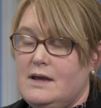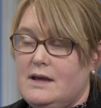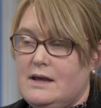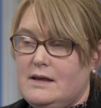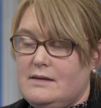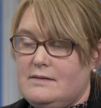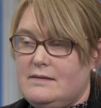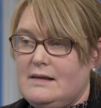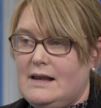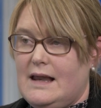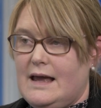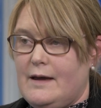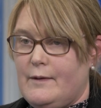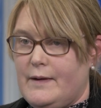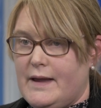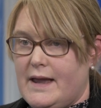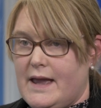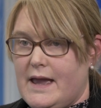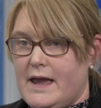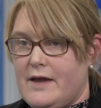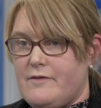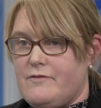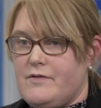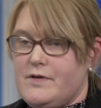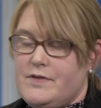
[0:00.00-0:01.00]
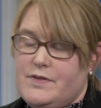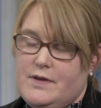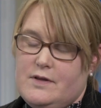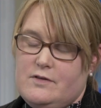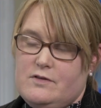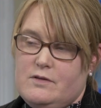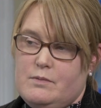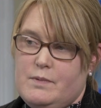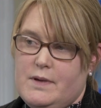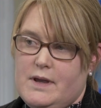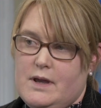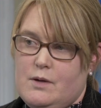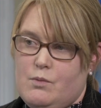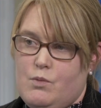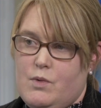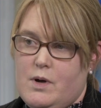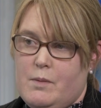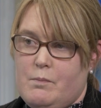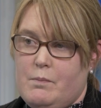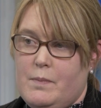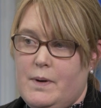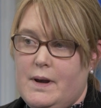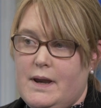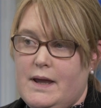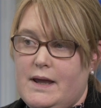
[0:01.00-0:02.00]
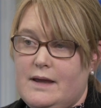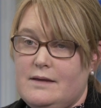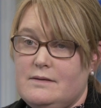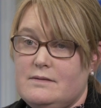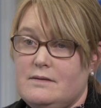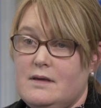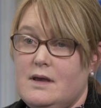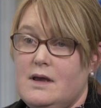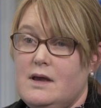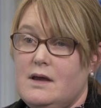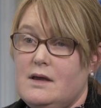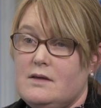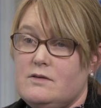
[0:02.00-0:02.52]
It's allowing everything to be in one place.